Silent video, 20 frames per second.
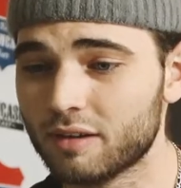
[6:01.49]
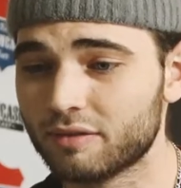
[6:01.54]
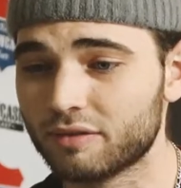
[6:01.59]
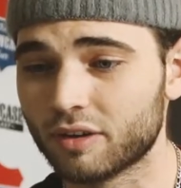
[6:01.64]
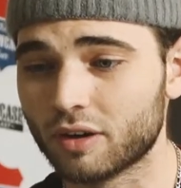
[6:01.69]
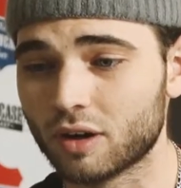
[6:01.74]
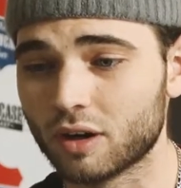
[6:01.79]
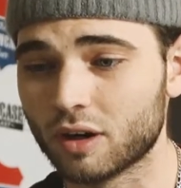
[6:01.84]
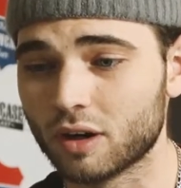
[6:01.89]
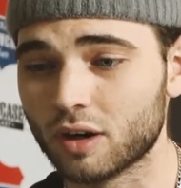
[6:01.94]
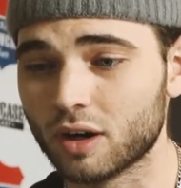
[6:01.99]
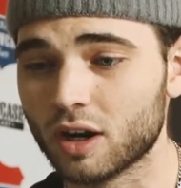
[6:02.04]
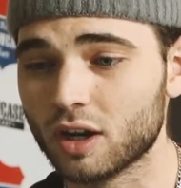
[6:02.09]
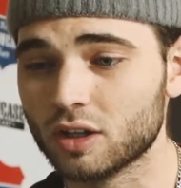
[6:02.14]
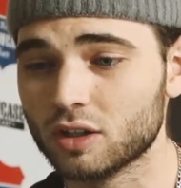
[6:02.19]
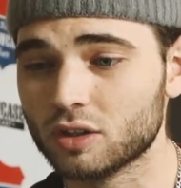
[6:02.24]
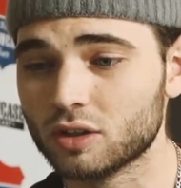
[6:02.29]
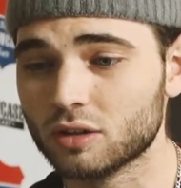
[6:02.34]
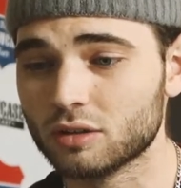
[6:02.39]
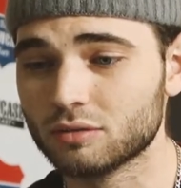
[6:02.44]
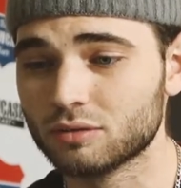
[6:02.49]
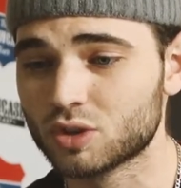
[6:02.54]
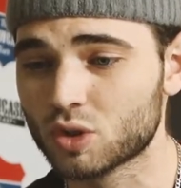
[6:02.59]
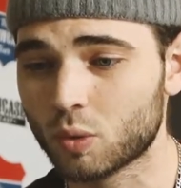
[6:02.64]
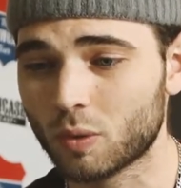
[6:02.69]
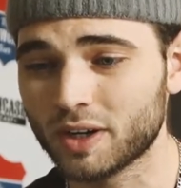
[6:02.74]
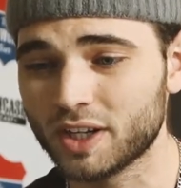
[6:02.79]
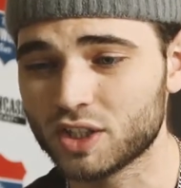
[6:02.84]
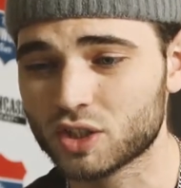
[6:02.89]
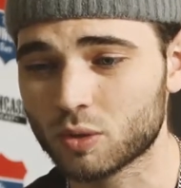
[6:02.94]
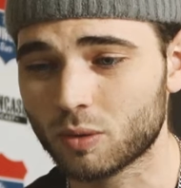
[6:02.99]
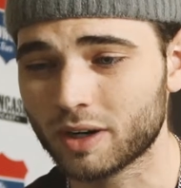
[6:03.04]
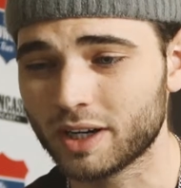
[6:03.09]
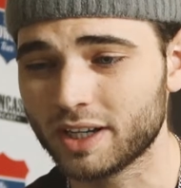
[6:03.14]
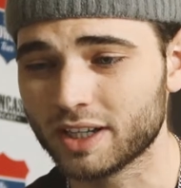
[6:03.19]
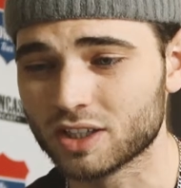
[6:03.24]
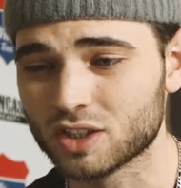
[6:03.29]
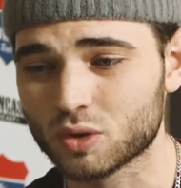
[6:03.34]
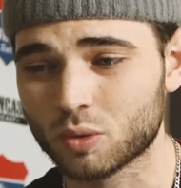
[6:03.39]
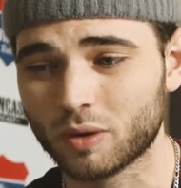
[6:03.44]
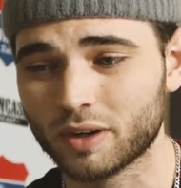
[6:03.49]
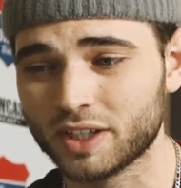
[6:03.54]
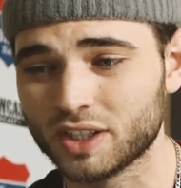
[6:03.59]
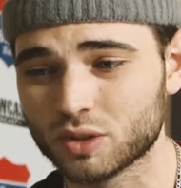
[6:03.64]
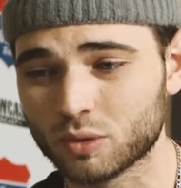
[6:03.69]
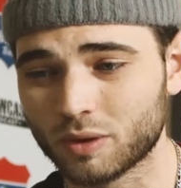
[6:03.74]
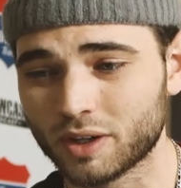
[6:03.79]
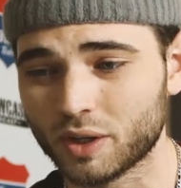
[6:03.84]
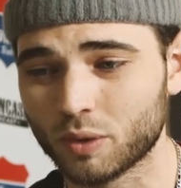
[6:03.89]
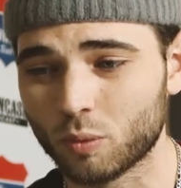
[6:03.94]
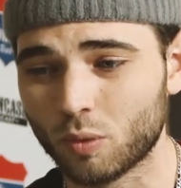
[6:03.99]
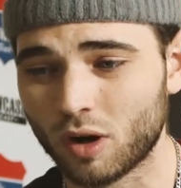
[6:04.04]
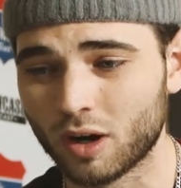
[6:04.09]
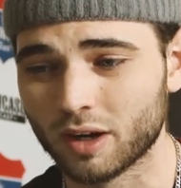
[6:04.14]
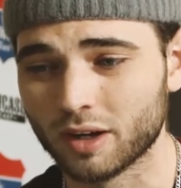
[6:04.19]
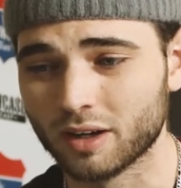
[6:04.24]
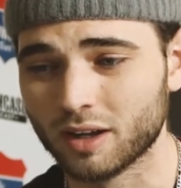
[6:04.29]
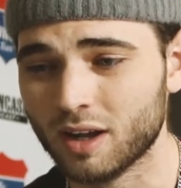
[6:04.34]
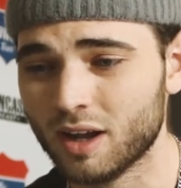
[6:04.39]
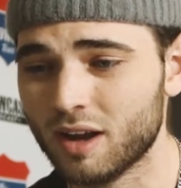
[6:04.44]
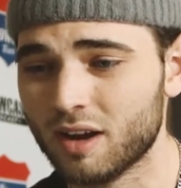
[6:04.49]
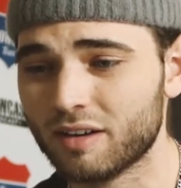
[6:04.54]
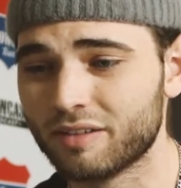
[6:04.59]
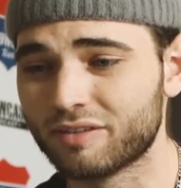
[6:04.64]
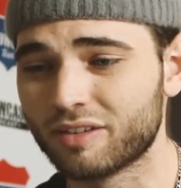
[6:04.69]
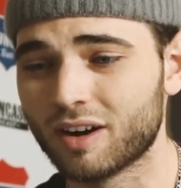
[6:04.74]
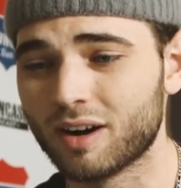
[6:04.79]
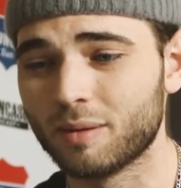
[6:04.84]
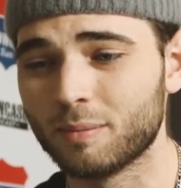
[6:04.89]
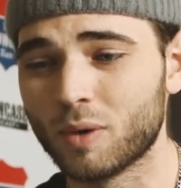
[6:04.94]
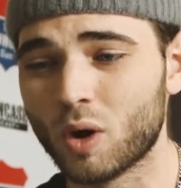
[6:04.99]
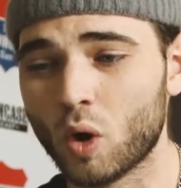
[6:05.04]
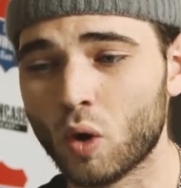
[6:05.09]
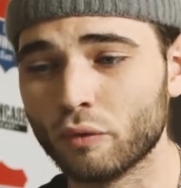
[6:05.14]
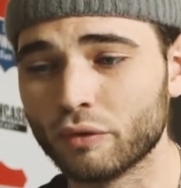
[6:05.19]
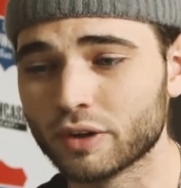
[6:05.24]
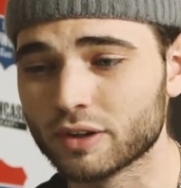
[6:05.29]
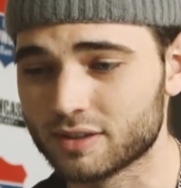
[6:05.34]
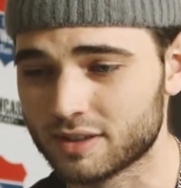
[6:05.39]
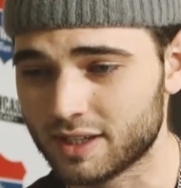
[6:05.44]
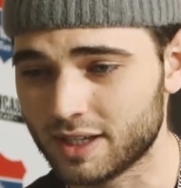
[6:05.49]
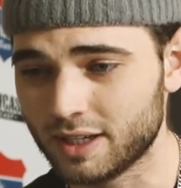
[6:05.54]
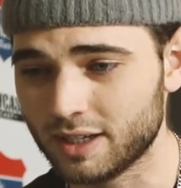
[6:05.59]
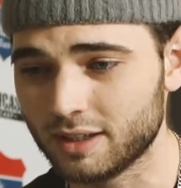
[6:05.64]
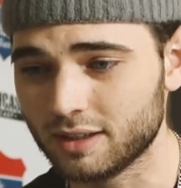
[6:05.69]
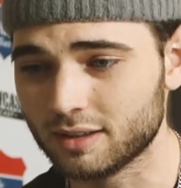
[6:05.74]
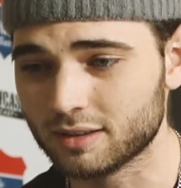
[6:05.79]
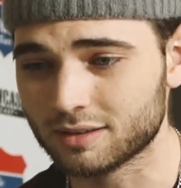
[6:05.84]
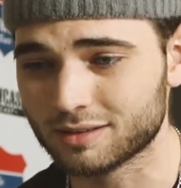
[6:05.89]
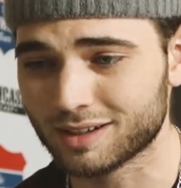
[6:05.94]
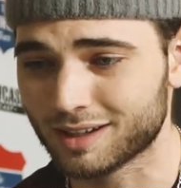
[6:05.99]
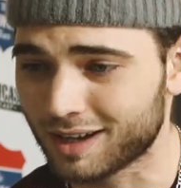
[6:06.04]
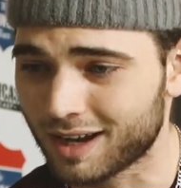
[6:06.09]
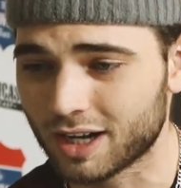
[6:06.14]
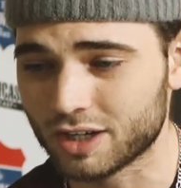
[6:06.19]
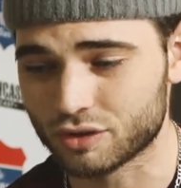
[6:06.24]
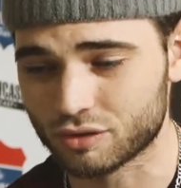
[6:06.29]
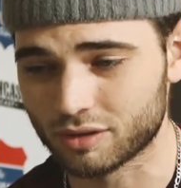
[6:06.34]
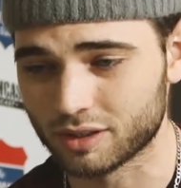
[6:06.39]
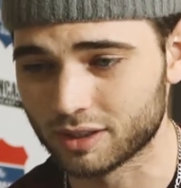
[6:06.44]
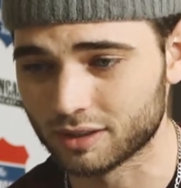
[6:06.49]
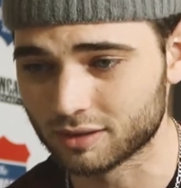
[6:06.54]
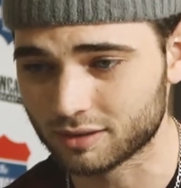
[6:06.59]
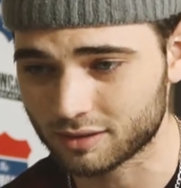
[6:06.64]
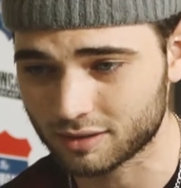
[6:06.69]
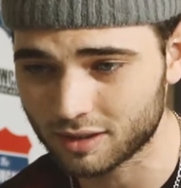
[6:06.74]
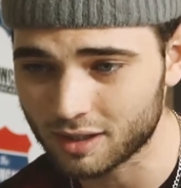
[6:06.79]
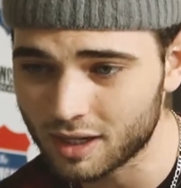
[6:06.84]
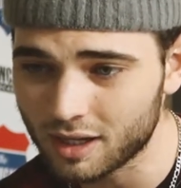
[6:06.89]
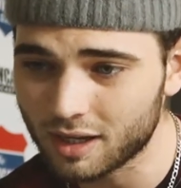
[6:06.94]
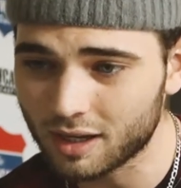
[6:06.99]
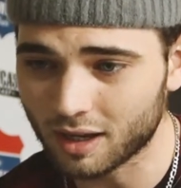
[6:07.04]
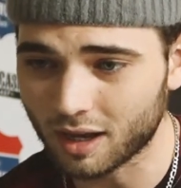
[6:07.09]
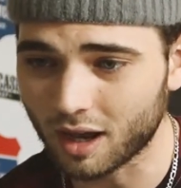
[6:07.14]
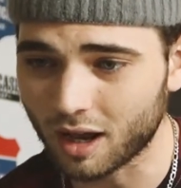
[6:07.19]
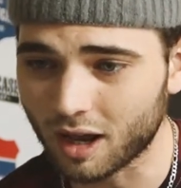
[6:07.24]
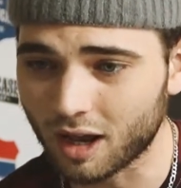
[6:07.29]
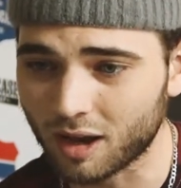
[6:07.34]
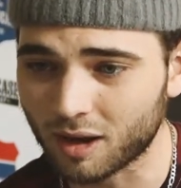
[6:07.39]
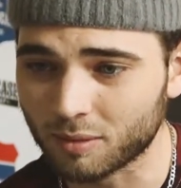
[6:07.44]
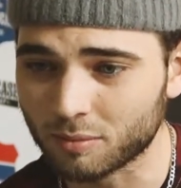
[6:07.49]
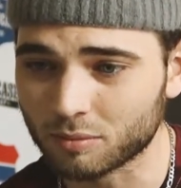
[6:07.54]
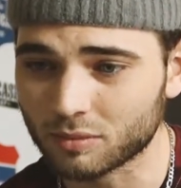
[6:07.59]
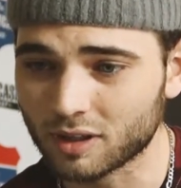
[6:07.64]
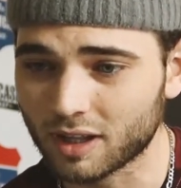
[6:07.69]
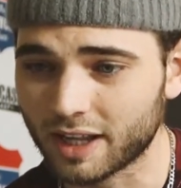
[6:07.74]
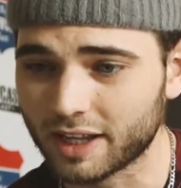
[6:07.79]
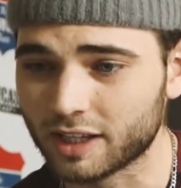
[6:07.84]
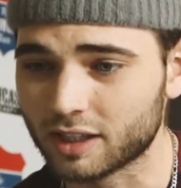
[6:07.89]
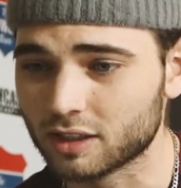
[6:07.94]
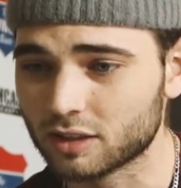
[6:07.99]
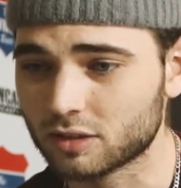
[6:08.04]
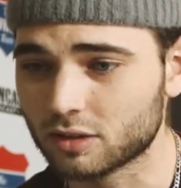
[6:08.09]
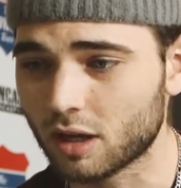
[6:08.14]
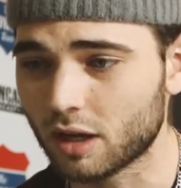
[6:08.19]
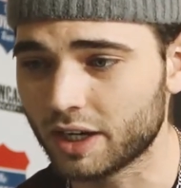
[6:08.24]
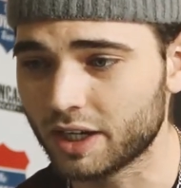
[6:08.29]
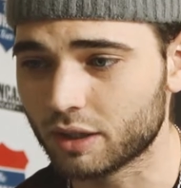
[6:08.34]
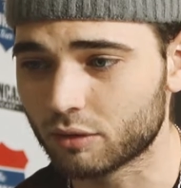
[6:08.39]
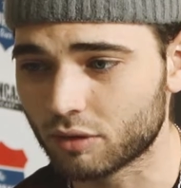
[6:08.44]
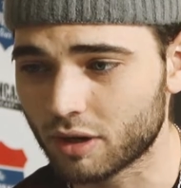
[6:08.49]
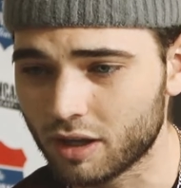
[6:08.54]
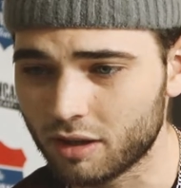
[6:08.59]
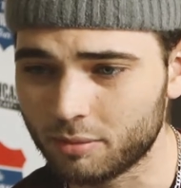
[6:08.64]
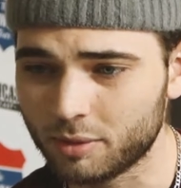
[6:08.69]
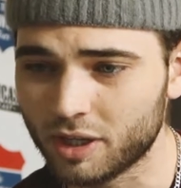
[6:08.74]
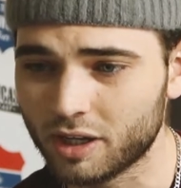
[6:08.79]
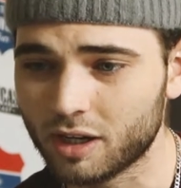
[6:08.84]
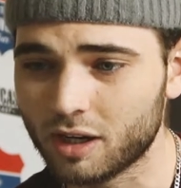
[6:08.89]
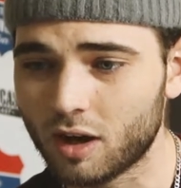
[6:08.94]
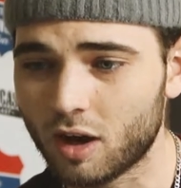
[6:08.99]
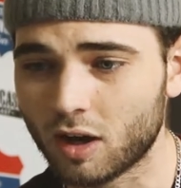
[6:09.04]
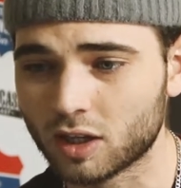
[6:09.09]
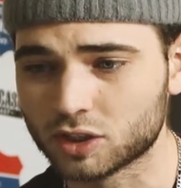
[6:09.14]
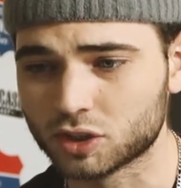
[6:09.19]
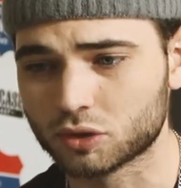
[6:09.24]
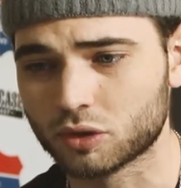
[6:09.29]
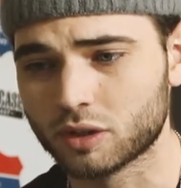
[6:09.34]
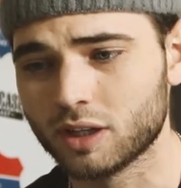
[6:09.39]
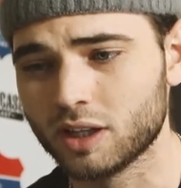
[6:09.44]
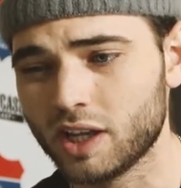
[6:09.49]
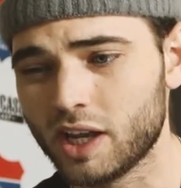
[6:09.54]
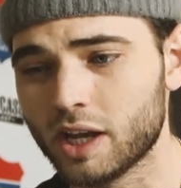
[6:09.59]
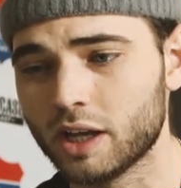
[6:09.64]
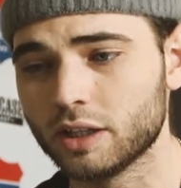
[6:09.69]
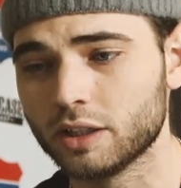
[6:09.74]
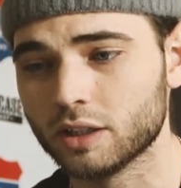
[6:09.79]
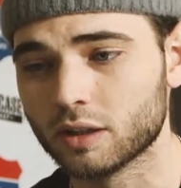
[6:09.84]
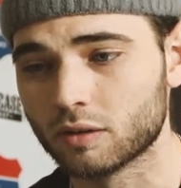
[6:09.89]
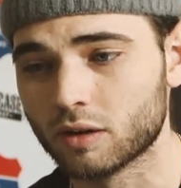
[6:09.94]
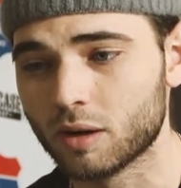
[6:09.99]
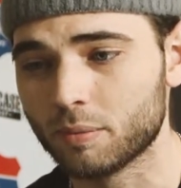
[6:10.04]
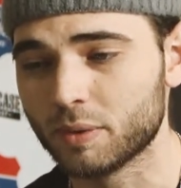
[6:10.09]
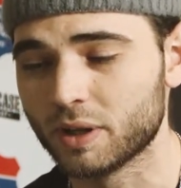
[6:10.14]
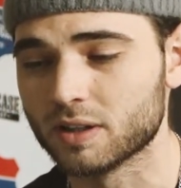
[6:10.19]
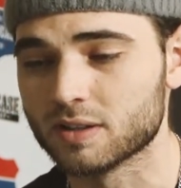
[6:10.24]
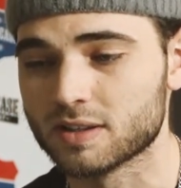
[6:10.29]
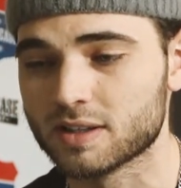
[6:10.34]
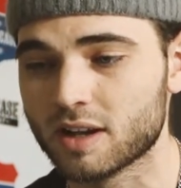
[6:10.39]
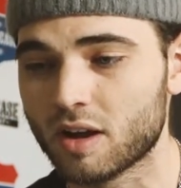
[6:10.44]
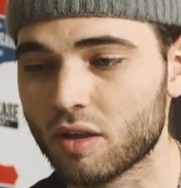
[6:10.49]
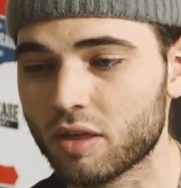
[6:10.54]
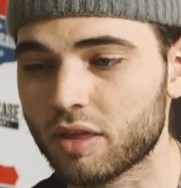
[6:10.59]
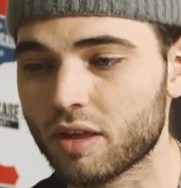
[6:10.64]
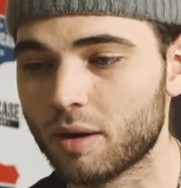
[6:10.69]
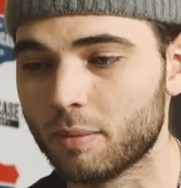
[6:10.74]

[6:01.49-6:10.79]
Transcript: for 2020 and 2021 from overseas countries. Like Saudi Arabia, Australia, Europe, and South